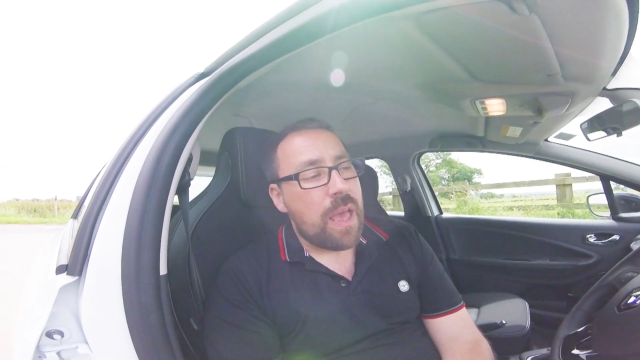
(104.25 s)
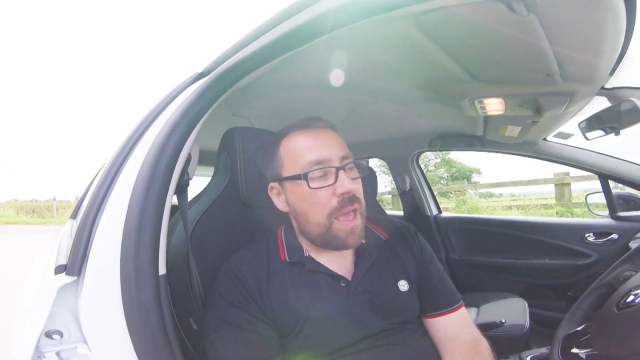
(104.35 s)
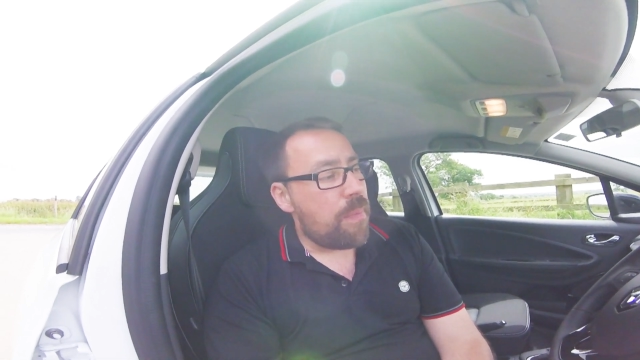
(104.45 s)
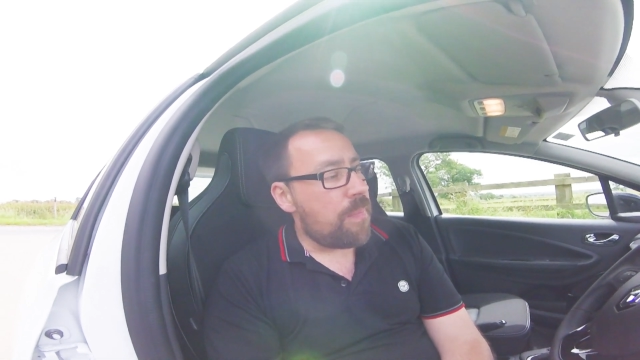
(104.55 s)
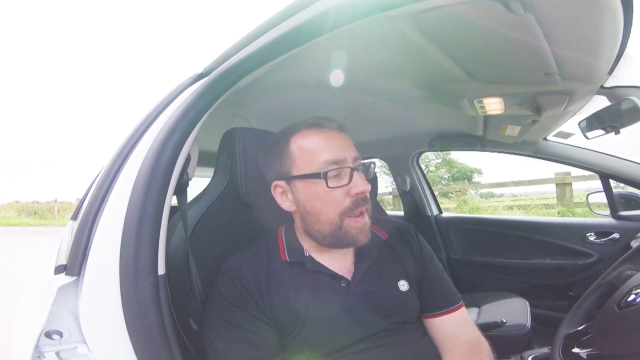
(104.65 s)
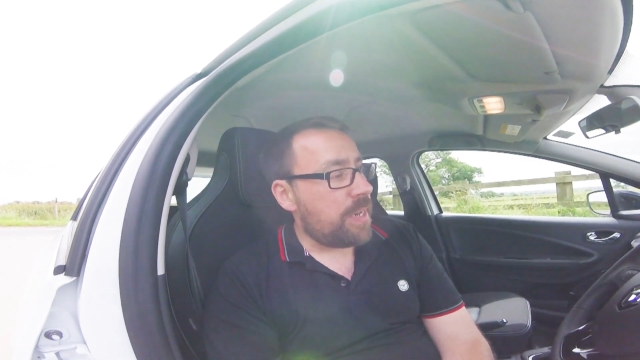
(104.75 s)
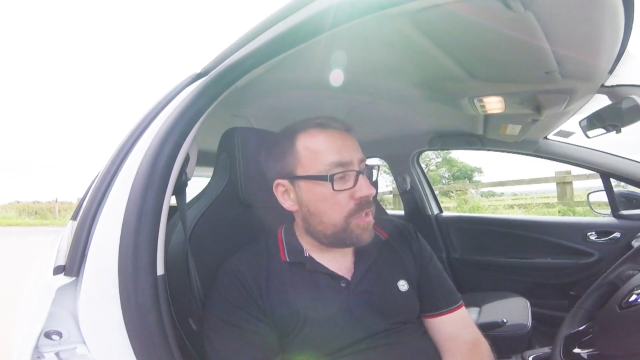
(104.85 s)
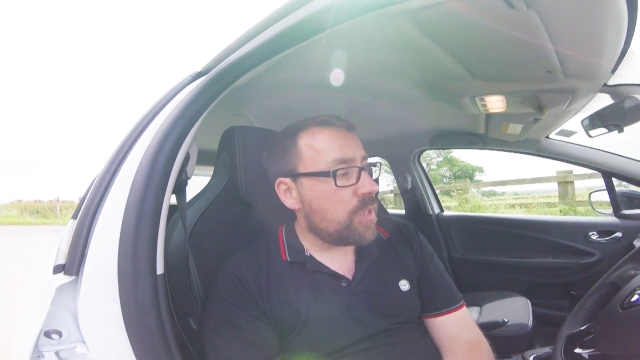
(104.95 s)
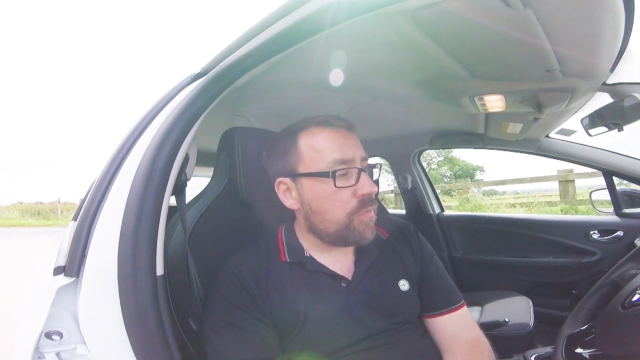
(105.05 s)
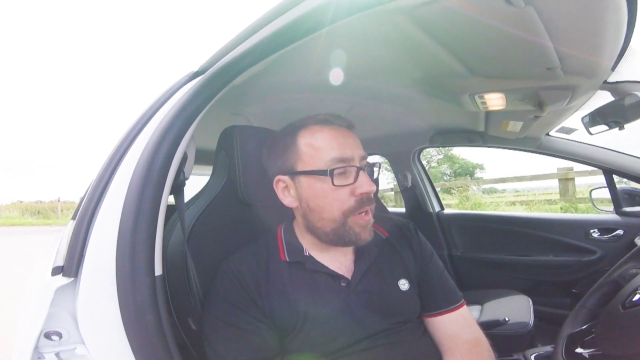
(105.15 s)
and it's
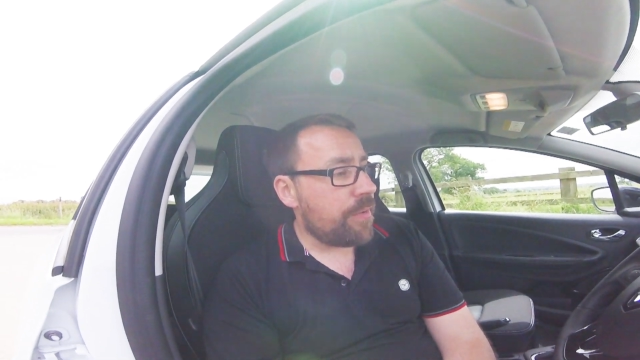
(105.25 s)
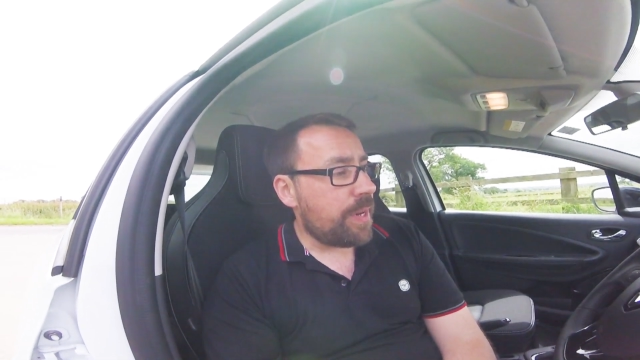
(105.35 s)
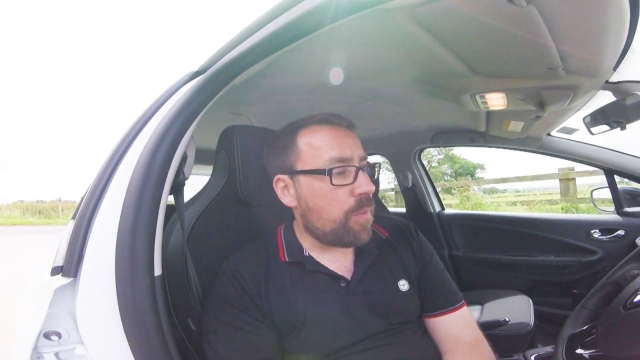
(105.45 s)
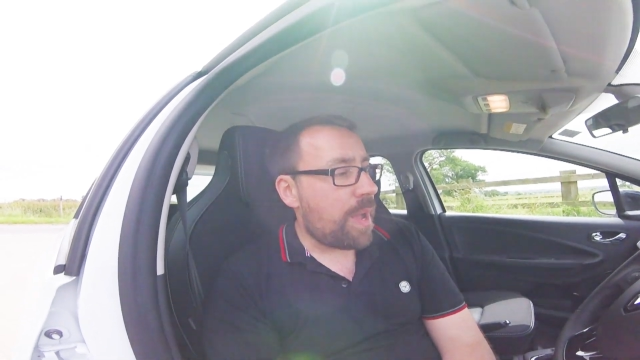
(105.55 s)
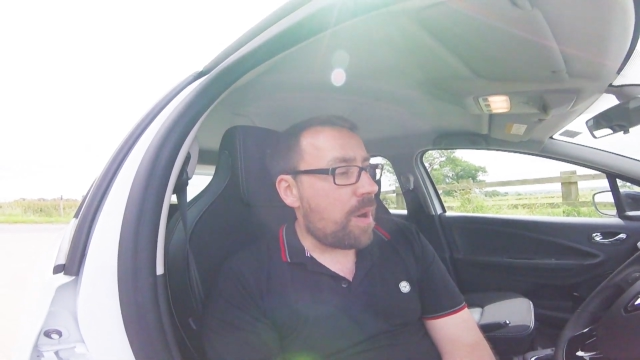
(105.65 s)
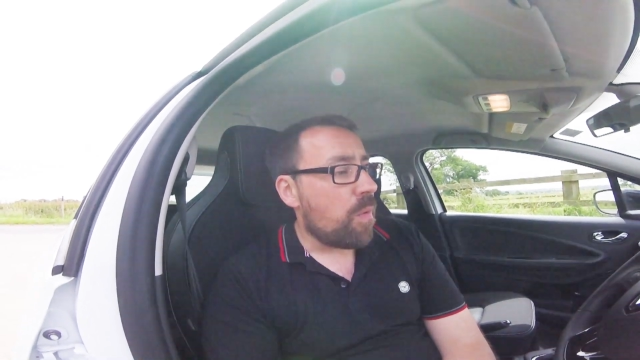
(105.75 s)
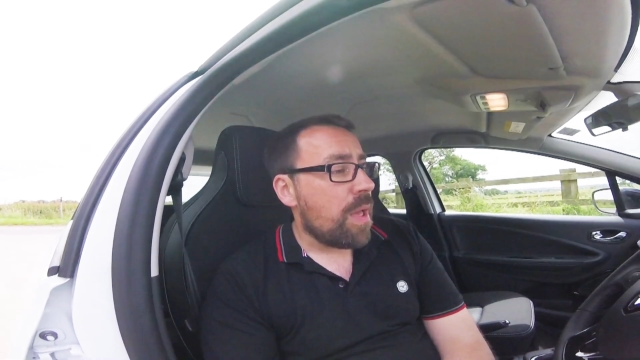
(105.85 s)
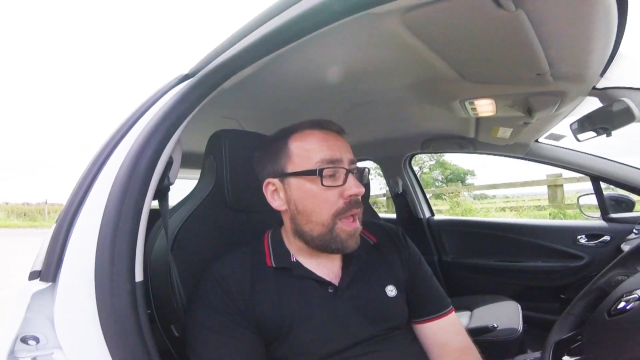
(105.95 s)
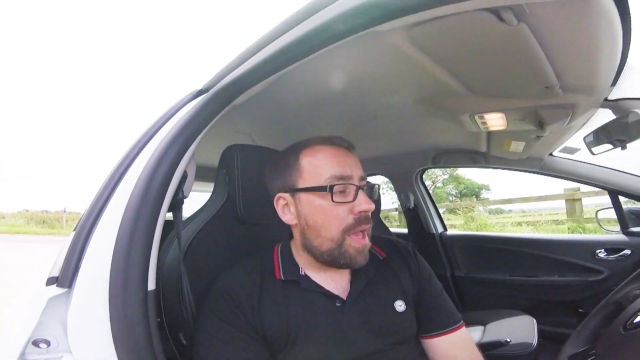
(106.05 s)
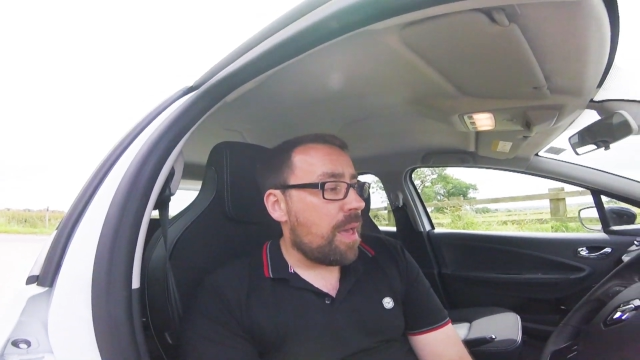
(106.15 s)
done really, really well.
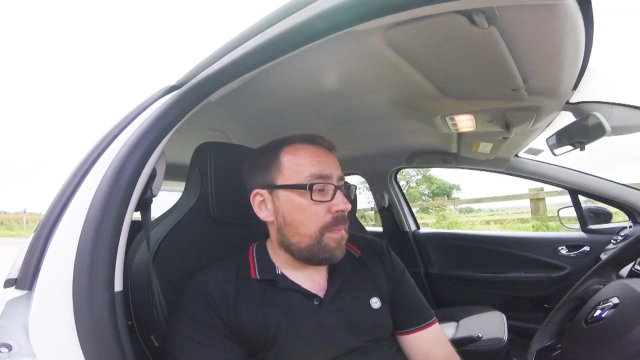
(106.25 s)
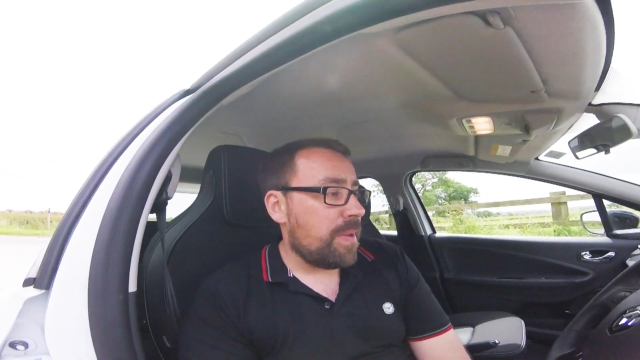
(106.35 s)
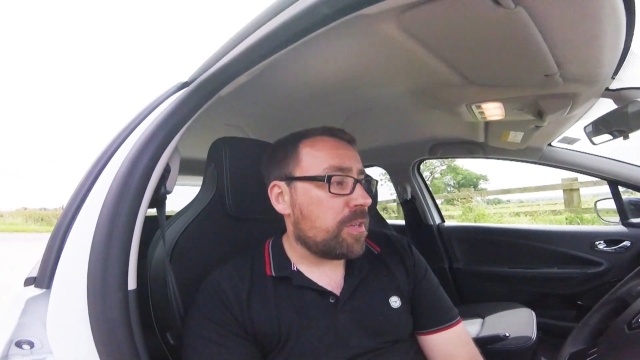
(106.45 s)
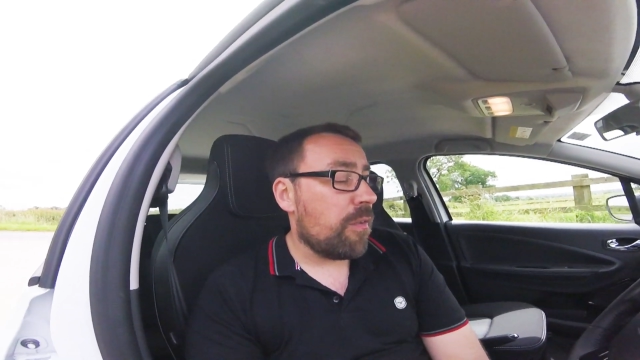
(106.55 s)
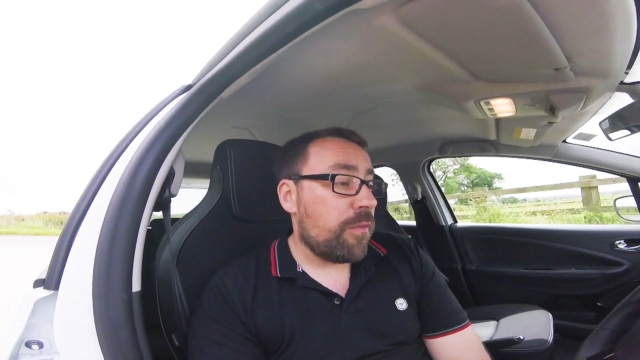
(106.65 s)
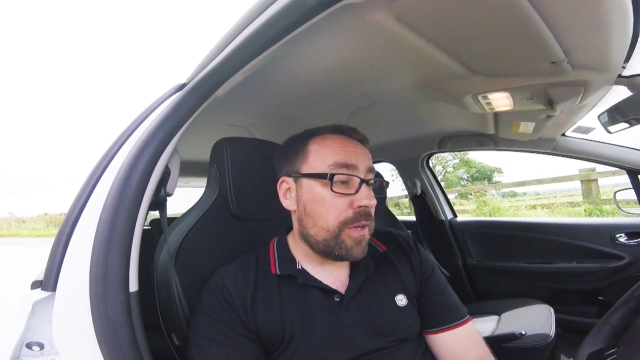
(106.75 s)
It started with